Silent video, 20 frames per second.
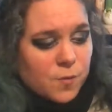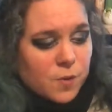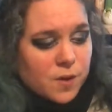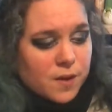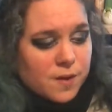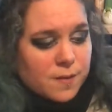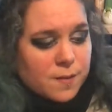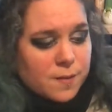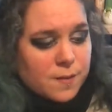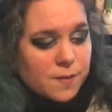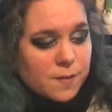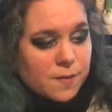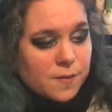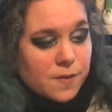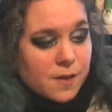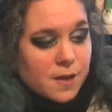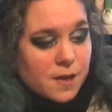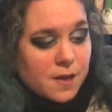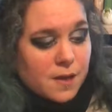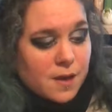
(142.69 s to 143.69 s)
with
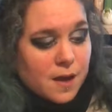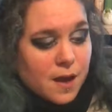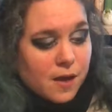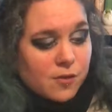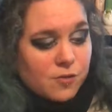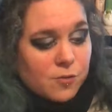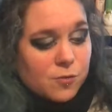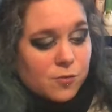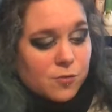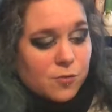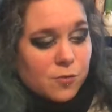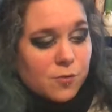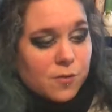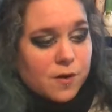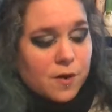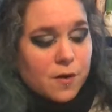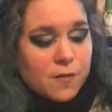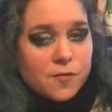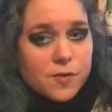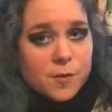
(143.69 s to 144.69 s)
the actual
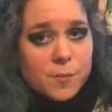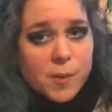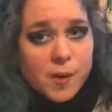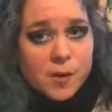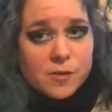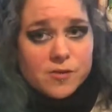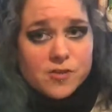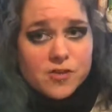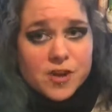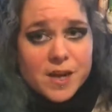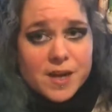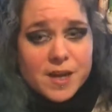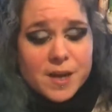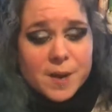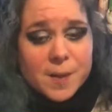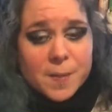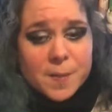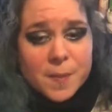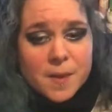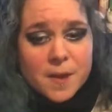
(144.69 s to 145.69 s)
story of the
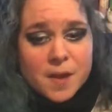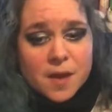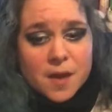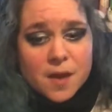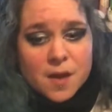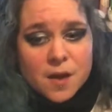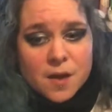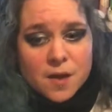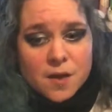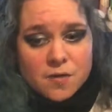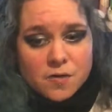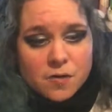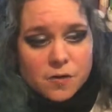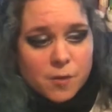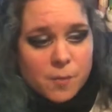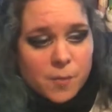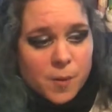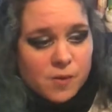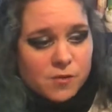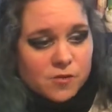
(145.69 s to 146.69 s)
Boneshaker.
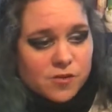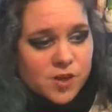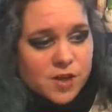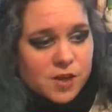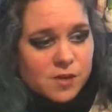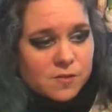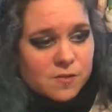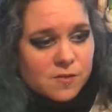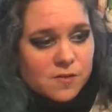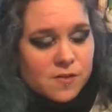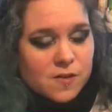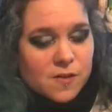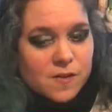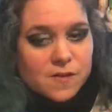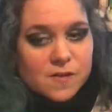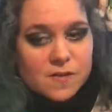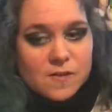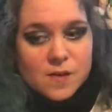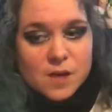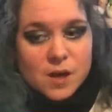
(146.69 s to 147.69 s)
So the Boneshaker is
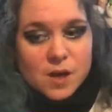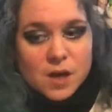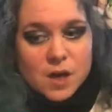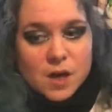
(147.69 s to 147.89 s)
this